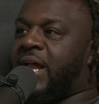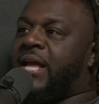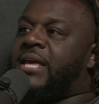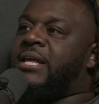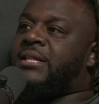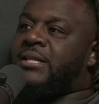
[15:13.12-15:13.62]
I
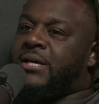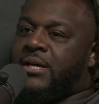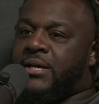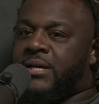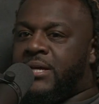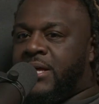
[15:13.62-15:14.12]
get
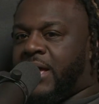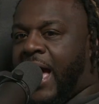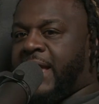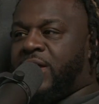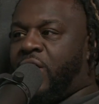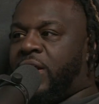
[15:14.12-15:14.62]
the I
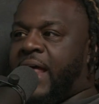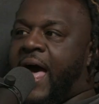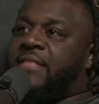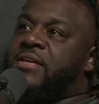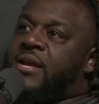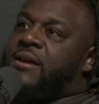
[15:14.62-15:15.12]
get all that.
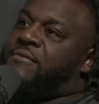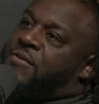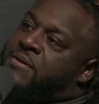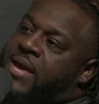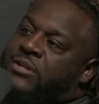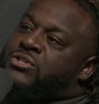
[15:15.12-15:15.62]
I think if
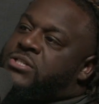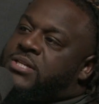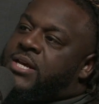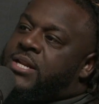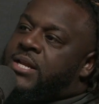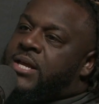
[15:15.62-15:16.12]
he
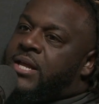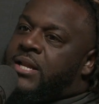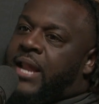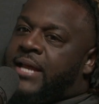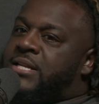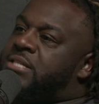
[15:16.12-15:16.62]
interested,
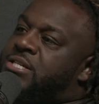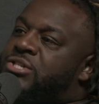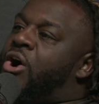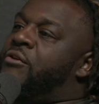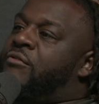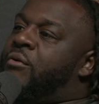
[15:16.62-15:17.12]
like then just
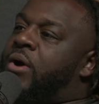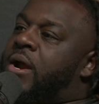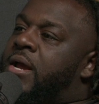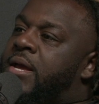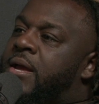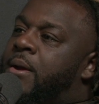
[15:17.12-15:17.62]
go for
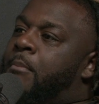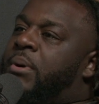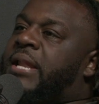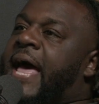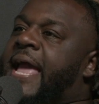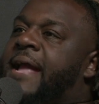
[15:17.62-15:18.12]
it. But
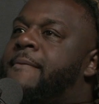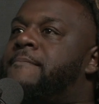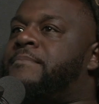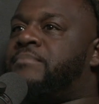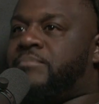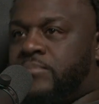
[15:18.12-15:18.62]
like
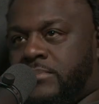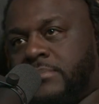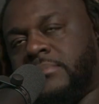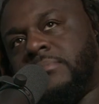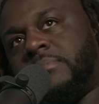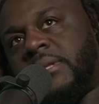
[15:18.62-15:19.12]

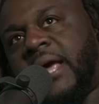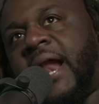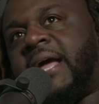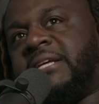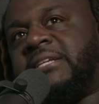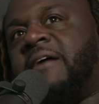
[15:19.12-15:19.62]
and I
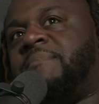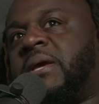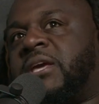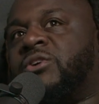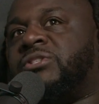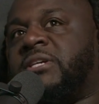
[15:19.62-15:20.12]
guess I've been
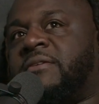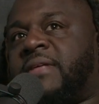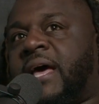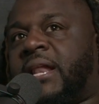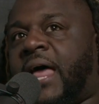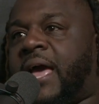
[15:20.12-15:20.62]
guilty of
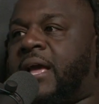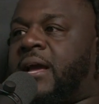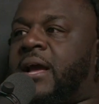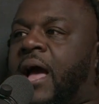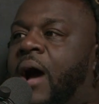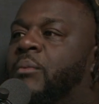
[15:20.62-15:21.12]
that. Like
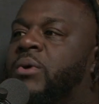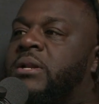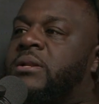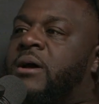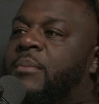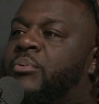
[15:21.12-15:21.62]
I
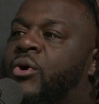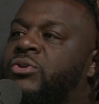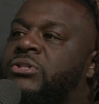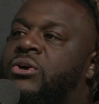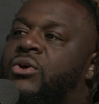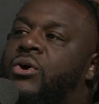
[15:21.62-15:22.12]
wouldn't
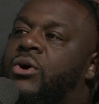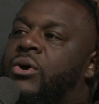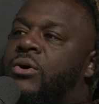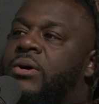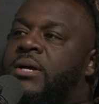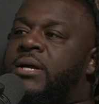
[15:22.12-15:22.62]
approach a
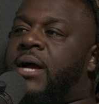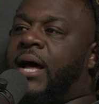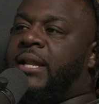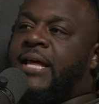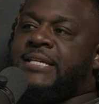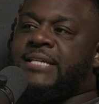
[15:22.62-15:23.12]
girl
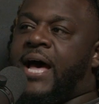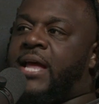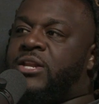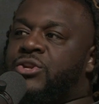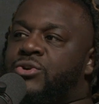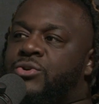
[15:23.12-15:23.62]
unless I
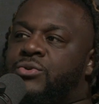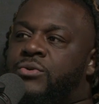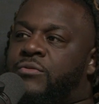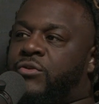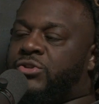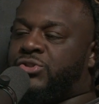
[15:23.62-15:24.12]
knew
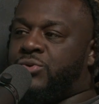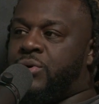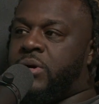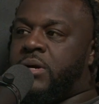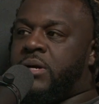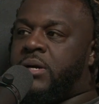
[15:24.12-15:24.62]
for
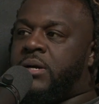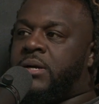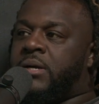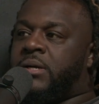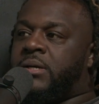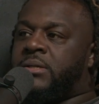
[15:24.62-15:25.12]
sure.
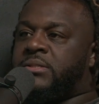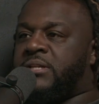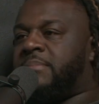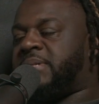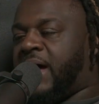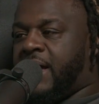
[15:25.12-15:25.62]

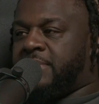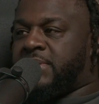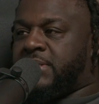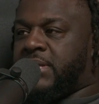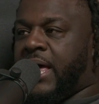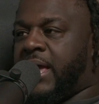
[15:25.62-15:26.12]

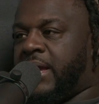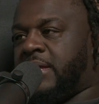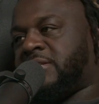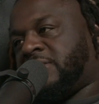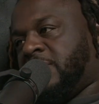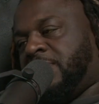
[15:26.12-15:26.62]
Sometimes, like it
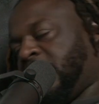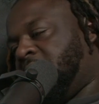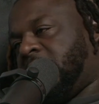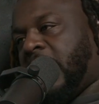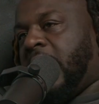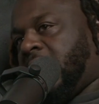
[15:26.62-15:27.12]
just depends. I,